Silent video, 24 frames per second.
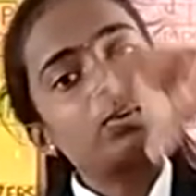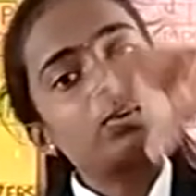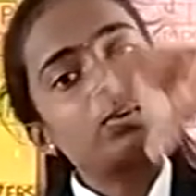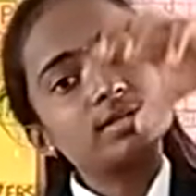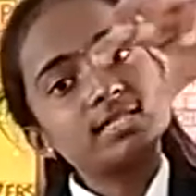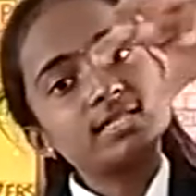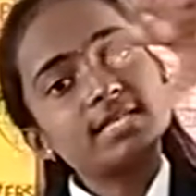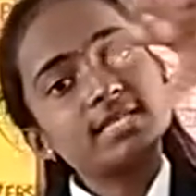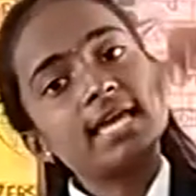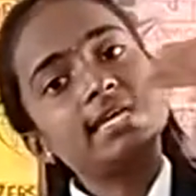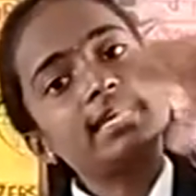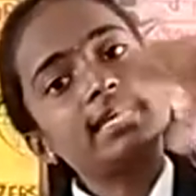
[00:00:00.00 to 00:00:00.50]

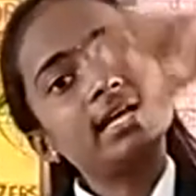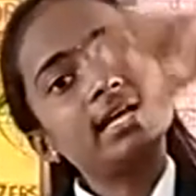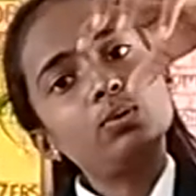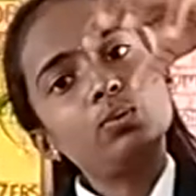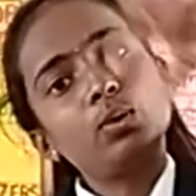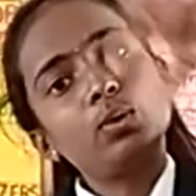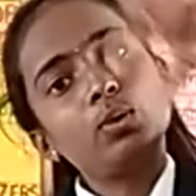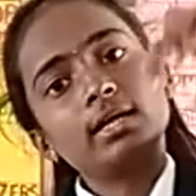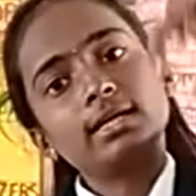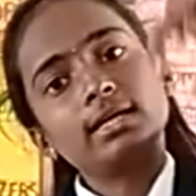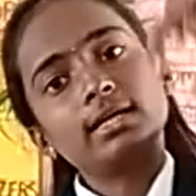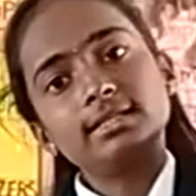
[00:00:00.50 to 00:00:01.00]
cycle
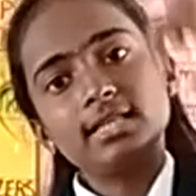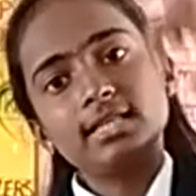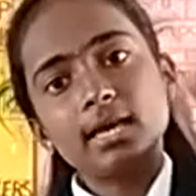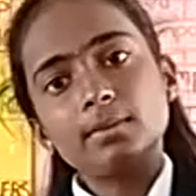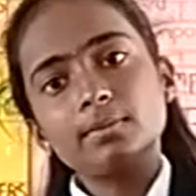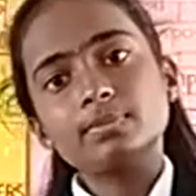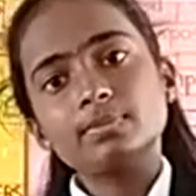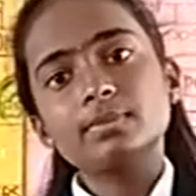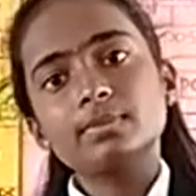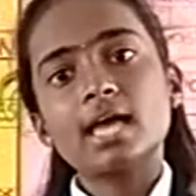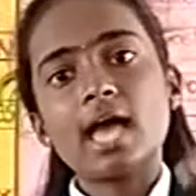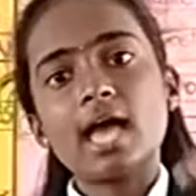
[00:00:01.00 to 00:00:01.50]
work them
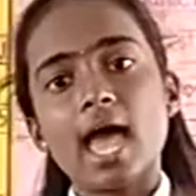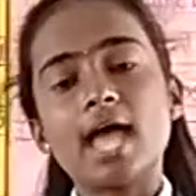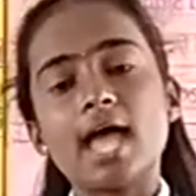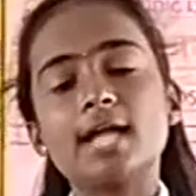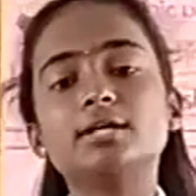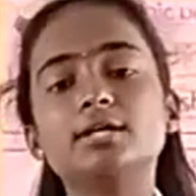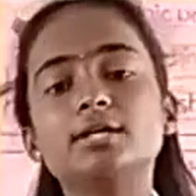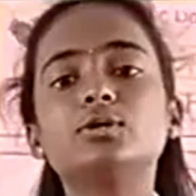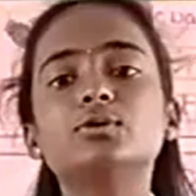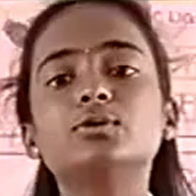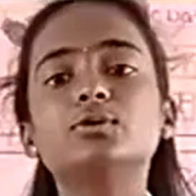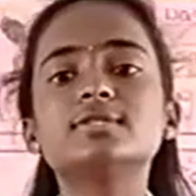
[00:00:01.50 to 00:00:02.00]

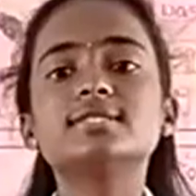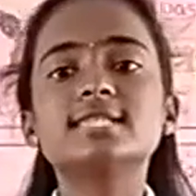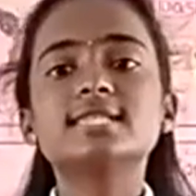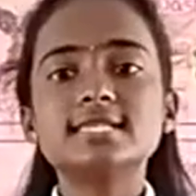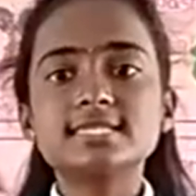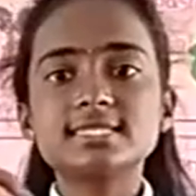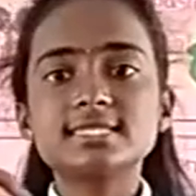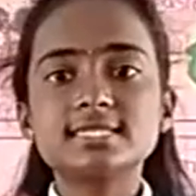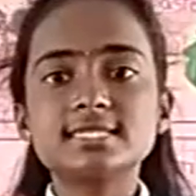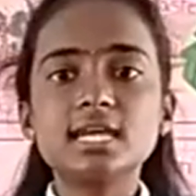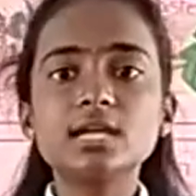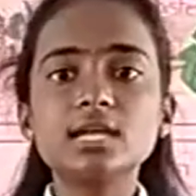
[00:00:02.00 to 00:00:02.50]
and to
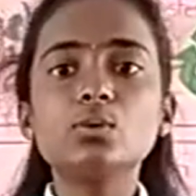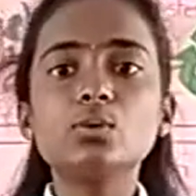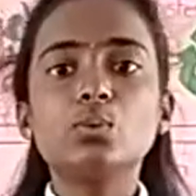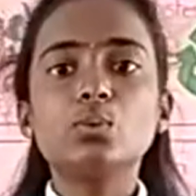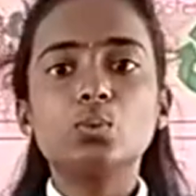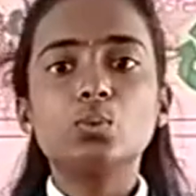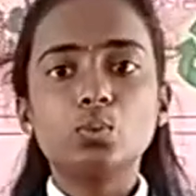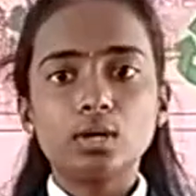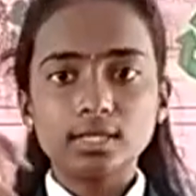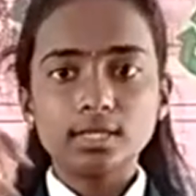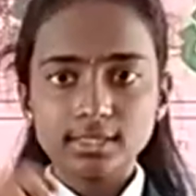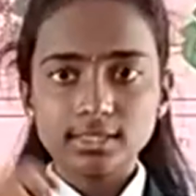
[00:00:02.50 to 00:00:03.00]
sustain
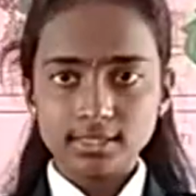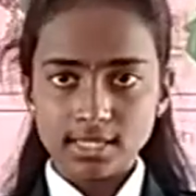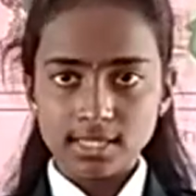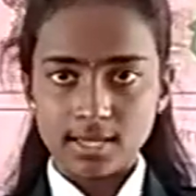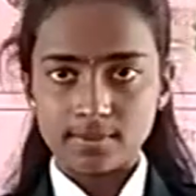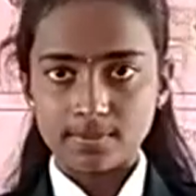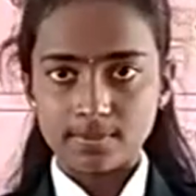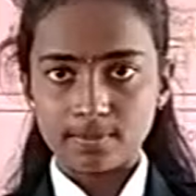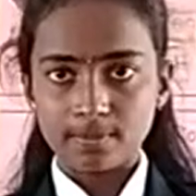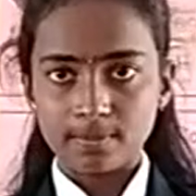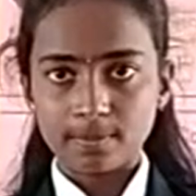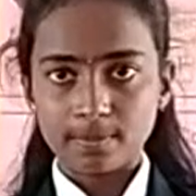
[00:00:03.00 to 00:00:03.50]
work
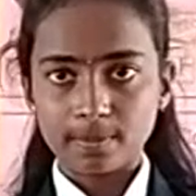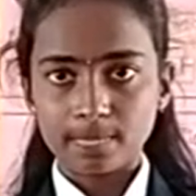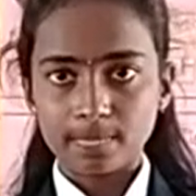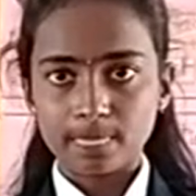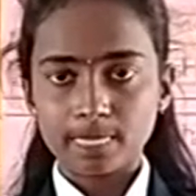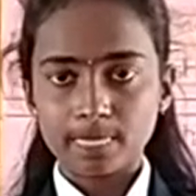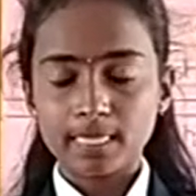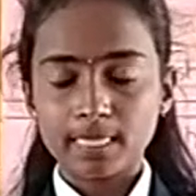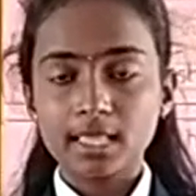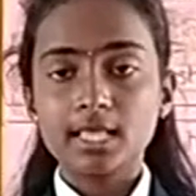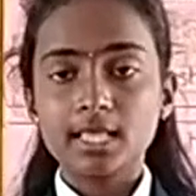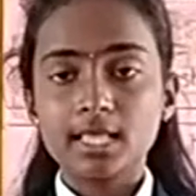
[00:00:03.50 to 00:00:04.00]
them.
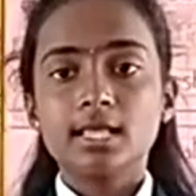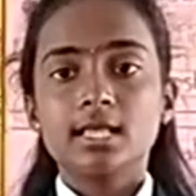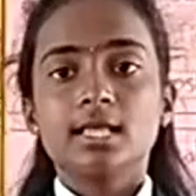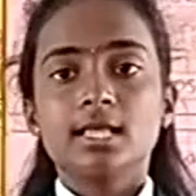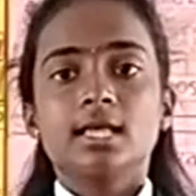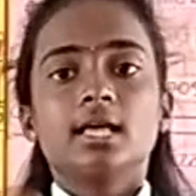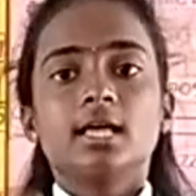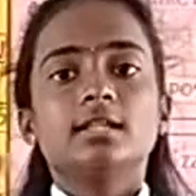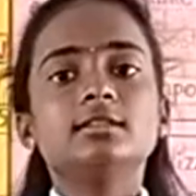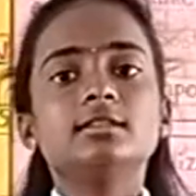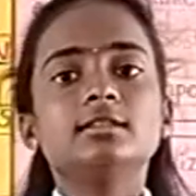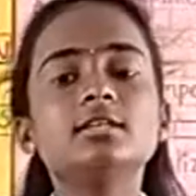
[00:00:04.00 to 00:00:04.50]

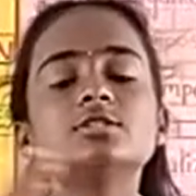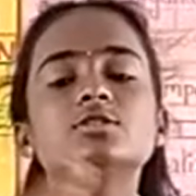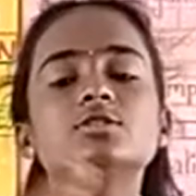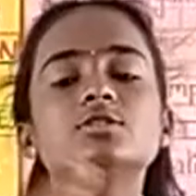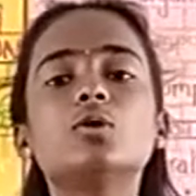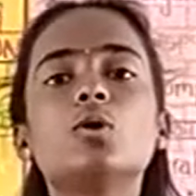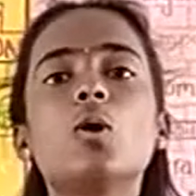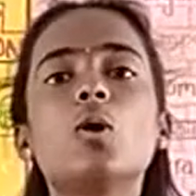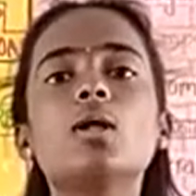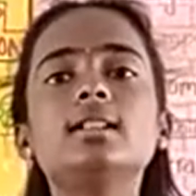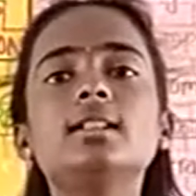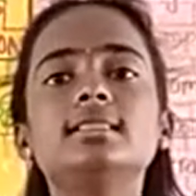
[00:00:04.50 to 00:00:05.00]
These
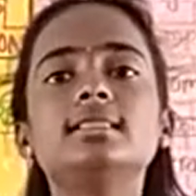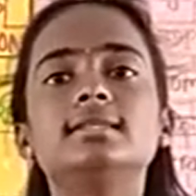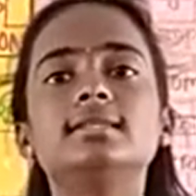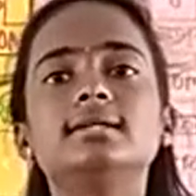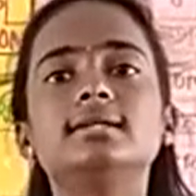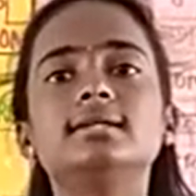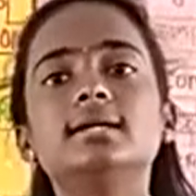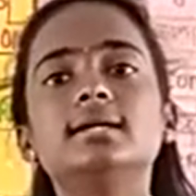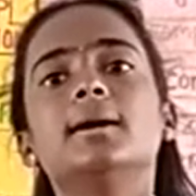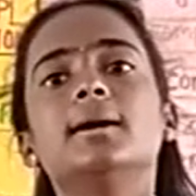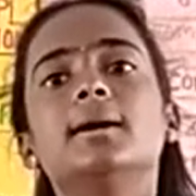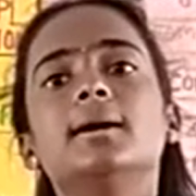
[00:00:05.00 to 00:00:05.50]
are all
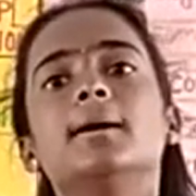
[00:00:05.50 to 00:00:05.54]
the